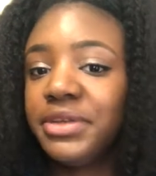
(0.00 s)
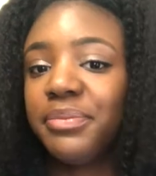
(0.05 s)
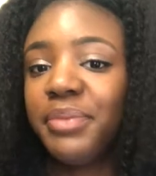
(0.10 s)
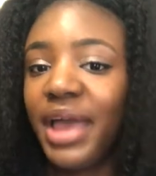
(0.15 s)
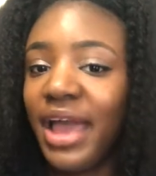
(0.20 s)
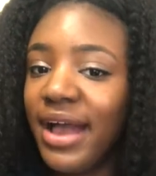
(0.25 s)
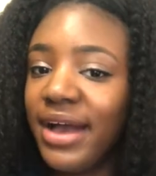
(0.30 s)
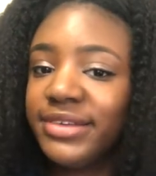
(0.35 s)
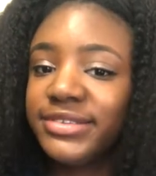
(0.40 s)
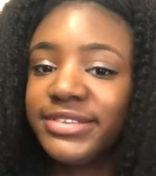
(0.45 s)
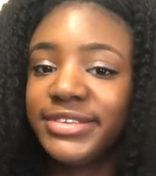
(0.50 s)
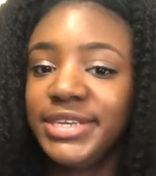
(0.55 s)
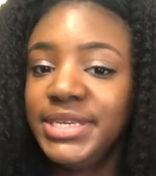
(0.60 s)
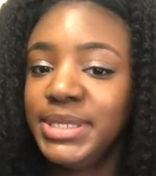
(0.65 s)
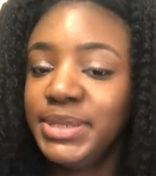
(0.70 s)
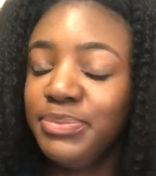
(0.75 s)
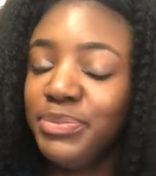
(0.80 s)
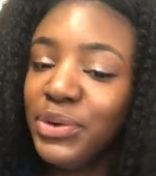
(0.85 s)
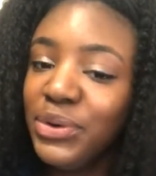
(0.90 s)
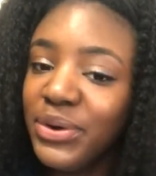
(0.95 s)
to pass
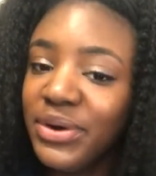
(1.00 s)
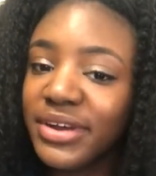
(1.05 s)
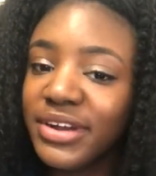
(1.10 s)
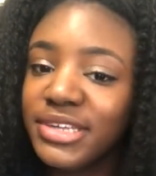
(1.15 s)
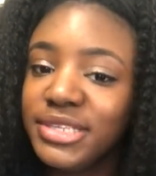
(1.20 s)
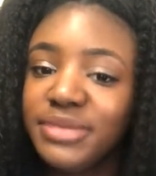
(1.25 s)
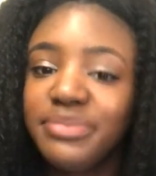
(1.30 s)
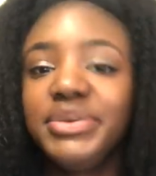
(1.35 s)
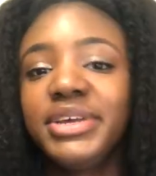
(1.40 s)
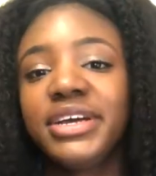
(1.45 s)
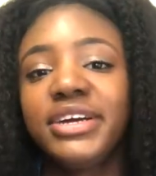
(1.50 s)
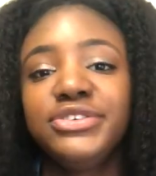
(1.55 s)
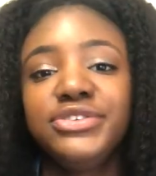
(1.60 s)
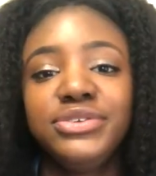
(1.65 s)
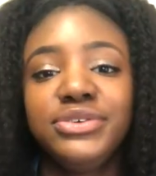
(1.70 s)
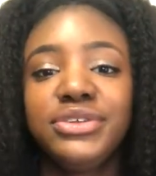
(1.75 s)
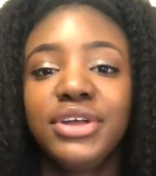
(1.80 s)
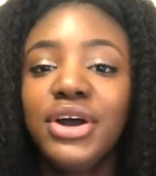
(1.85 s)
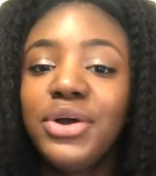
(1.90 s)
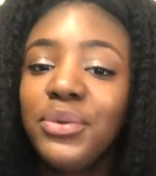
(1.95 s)
these boards, because
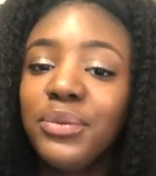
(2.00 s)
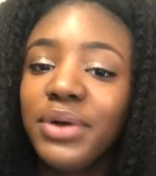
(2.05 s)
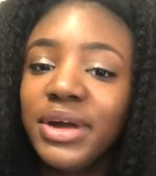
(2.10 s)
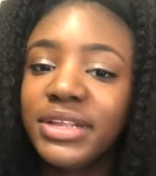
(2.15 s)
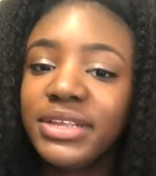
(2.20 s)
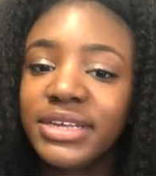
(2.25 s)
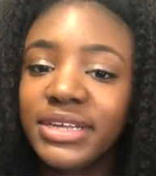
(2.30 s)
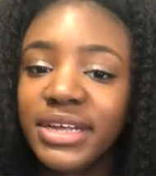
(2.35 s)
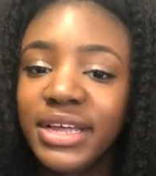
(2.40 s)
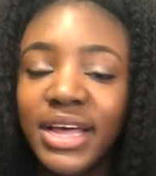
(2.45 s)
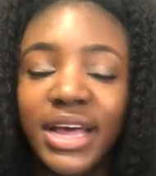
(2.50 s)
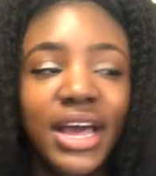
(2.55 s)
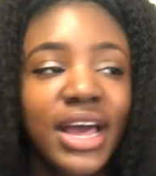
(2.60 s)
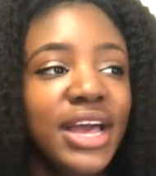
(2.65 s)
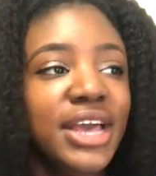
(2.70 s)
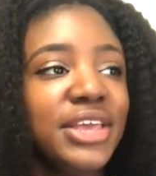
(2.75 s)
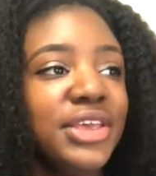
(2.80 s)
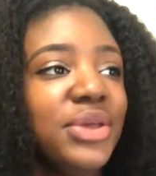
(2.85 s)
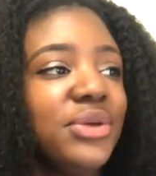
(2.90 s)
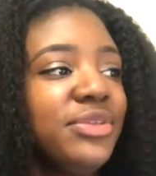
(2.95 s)
you don't want to
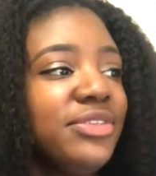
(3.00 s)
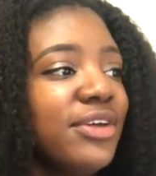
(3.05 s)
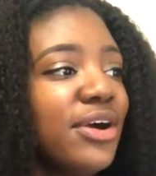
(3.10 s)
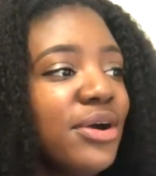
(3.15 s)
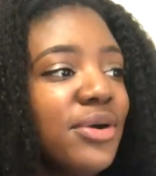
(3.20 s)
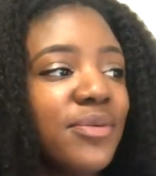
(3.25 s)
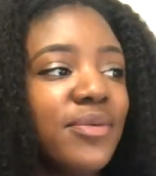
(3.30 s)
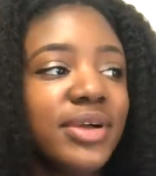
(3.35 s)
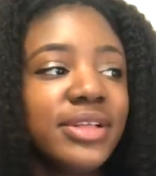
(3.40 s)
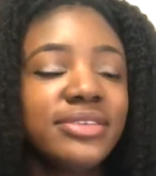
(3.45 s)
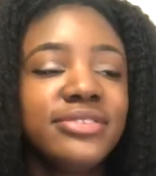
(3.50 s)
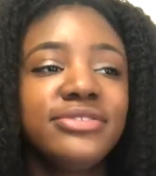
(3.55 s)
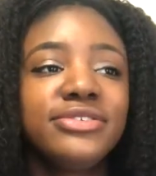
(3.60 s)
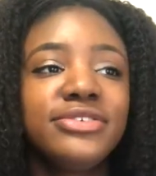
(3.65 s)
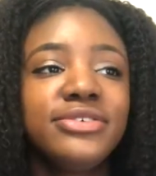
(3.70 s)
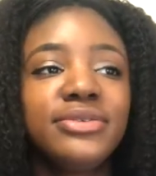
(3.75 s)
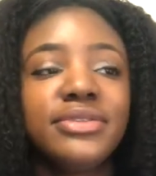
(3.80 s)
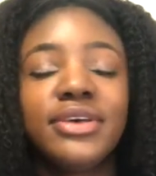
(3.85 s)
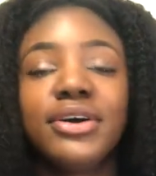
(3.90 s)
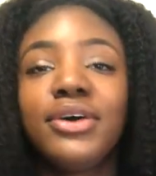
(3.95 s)
do
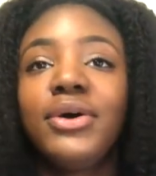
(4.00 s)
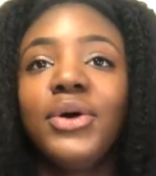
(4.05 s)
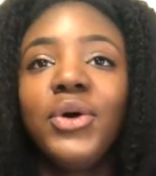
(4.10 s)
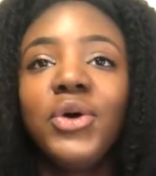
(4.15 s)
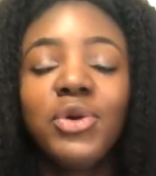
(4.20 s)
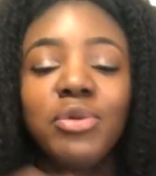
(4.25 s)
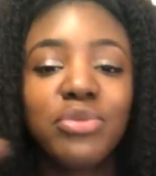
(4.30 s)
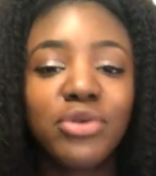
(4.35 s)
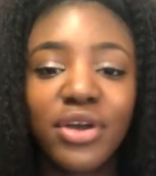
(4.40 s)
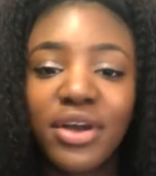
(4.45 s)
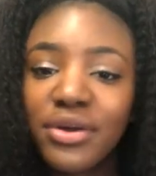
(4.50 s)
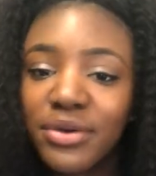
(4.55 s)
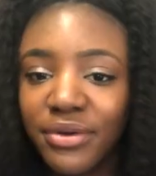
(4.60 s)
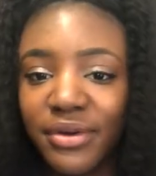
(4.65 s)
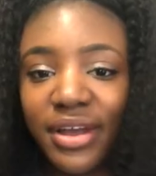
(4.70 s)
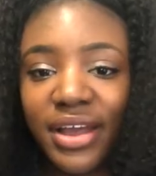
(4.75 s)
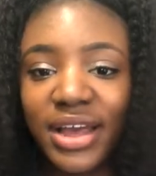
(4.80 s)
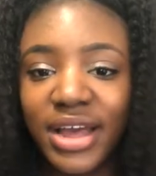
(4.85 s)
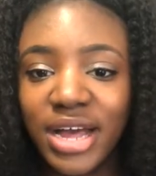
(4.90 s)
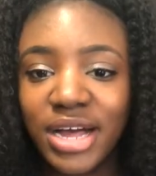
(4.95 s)
the whole
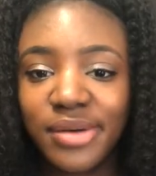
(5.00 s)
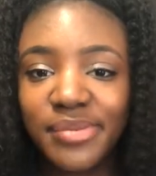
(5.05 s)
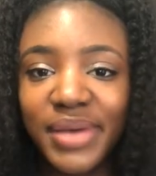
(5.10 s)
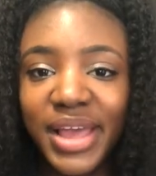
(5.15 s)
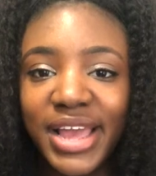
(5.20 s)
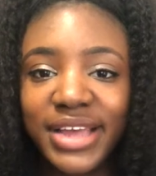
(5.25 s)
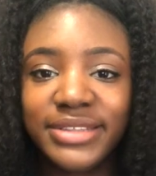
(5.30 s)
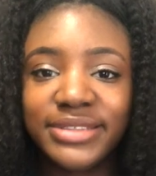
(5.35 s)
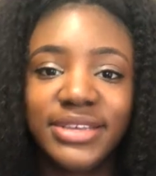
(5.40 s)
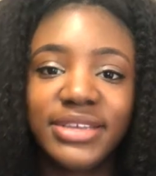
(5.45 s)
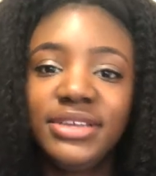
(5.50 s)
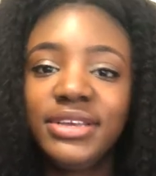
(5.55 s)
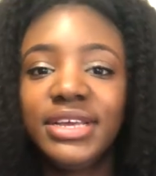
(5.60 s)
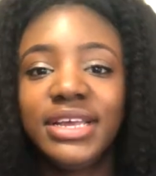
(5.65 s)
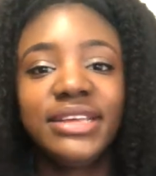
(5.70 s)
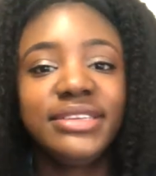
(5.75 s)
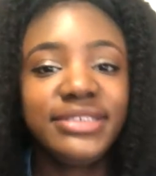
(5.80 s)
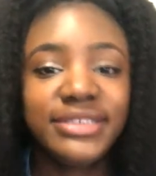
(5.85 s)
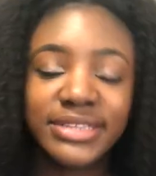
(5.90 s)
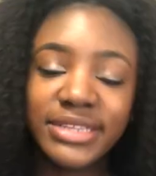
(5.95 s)
program and then you
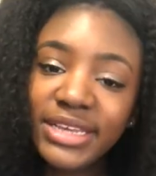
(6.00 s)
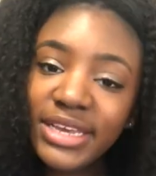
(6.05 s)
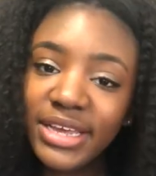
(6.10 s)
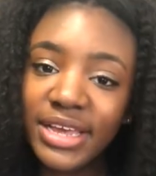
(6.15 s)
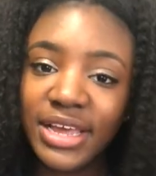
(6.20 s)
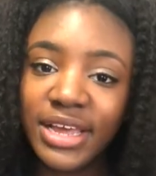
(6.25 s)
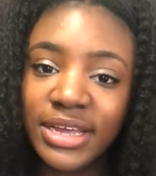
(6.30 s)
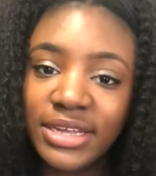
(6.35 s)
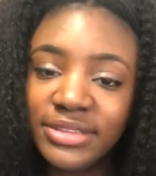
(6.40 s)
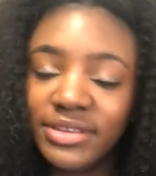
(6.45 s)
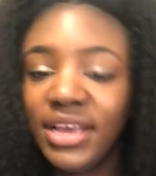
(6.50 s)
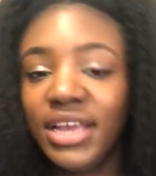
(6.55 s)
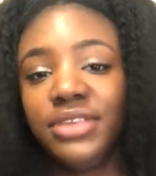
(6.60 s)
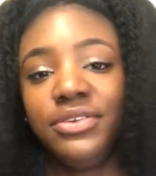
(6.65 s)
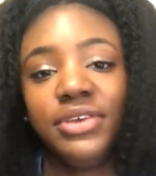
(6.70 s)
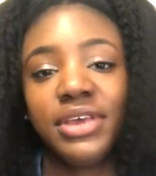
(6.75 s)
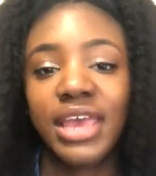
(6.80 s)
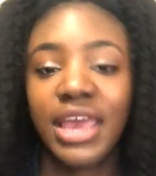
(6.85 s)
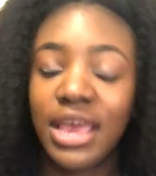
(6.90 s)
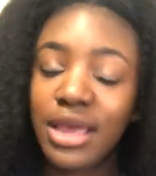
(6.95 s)
get to the end and
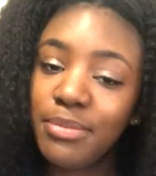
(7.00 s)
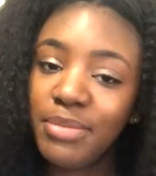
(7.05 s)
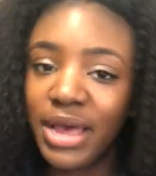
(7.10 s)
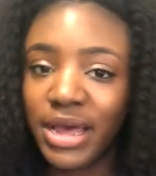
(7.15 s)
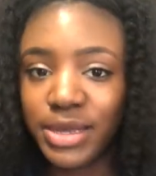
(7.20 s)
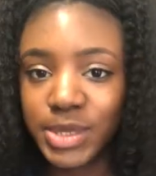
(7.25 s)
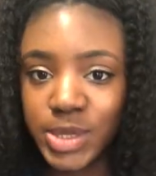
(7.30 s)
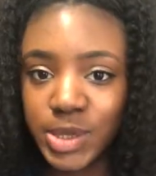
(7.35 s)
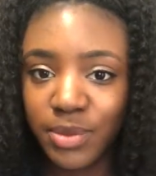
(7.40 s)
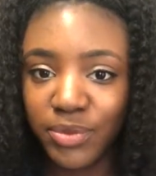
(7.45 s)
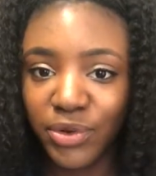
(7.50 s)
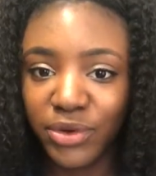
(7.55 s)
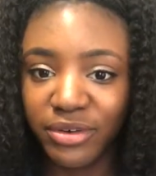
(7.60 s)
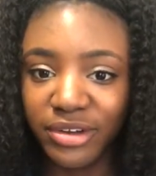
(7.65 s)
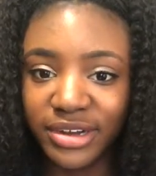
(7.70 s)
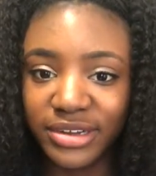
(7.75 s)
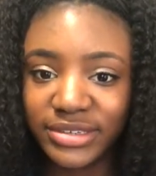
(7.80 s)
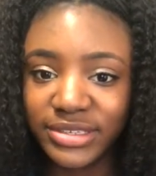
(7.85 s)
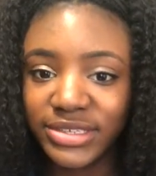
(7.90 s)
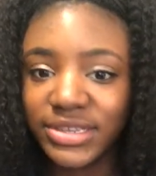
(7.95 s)
you can't pass the
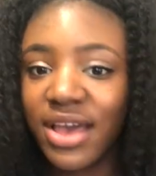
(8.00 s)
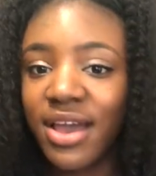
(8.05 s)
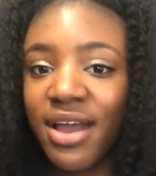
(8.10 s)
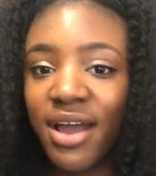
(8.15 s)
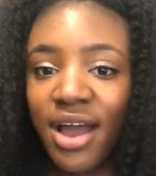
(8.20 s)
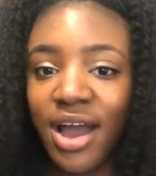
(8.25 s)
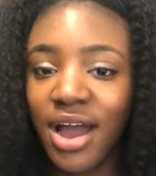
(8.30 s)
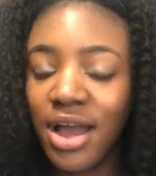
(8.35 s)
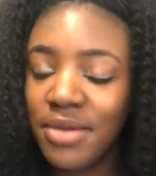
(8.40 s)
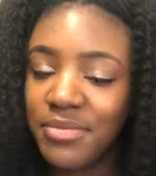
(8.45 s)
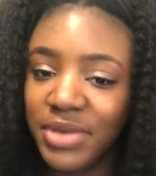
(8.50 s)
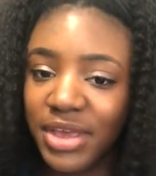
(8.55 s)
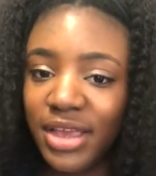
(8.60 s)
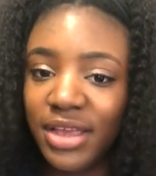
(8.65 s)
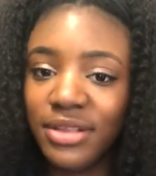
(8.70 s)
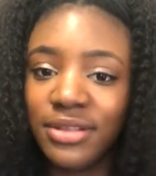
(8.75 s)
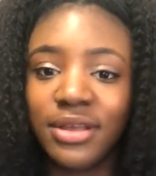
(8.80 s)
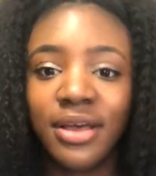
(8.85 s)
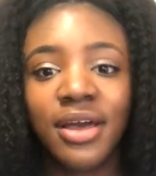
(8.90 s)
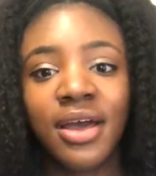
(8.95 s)
boards. I
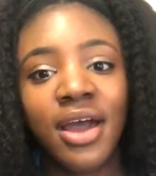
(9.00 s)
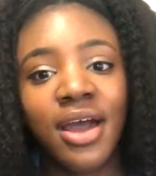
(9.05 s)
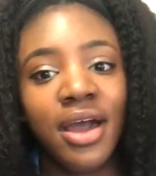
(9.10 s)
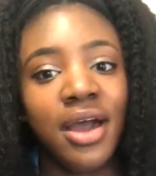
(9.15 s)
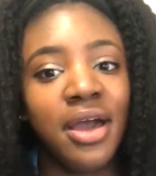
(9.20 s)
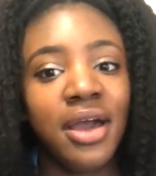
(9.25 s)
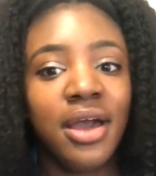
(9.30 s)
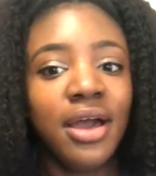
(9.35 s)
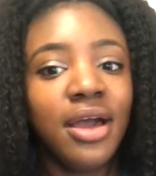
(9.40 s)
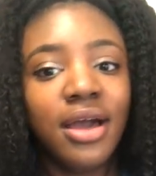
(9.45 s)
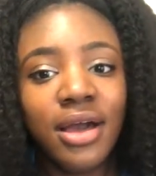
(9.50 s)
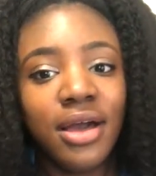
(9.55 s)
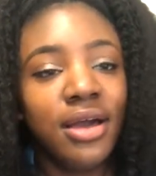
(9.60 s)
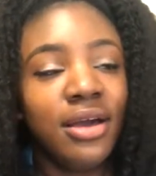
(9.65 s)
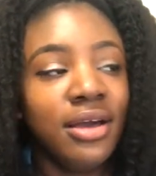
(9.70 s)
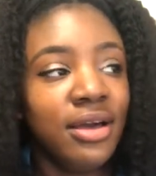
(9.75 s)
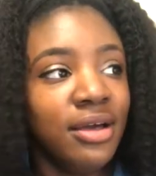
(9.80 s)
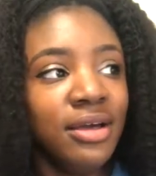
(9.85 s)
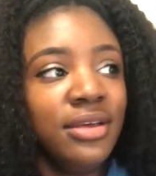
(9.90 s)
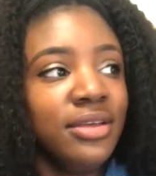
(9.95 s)
mean,
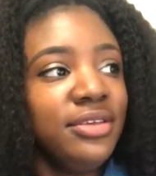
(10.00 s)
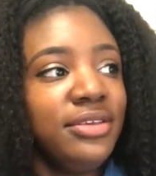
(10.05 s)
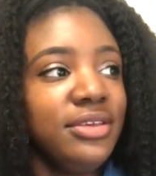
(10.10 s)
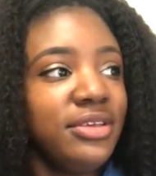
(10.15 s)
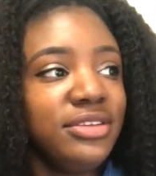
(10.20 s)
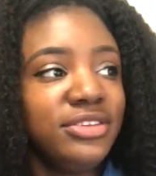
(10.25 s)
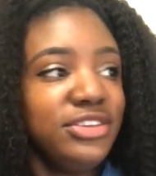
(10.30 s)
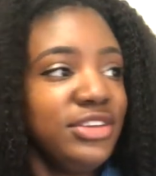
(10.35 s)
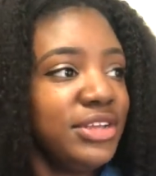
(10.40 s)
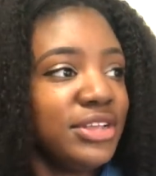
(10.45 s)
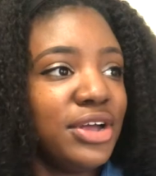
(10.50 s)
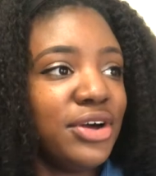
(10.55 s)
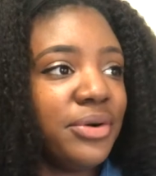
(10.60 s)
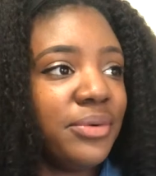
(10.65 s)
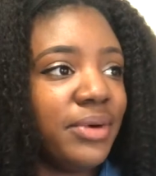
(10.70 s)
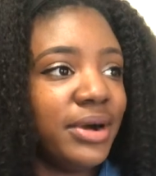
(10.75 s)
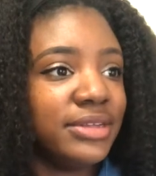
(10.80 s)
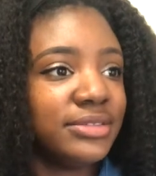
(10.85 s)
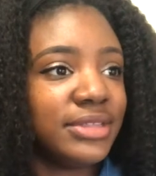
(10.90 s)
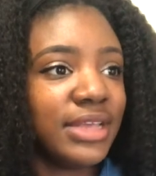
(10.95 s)
you
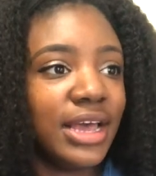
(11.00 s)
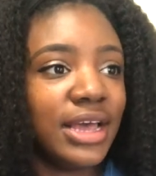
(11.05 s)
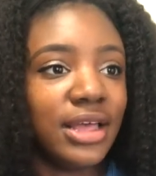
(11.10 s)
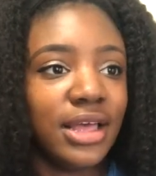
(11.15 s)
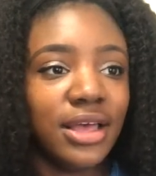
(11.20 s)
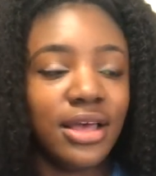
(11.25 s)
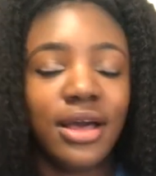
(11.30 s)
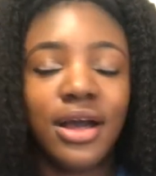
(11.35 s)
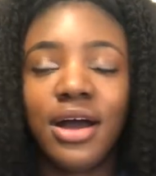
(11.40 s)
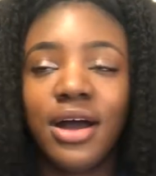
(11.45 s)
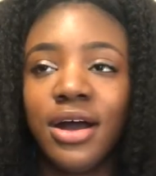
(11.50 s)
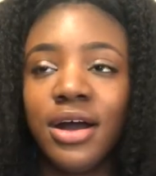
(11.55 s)
don't want that.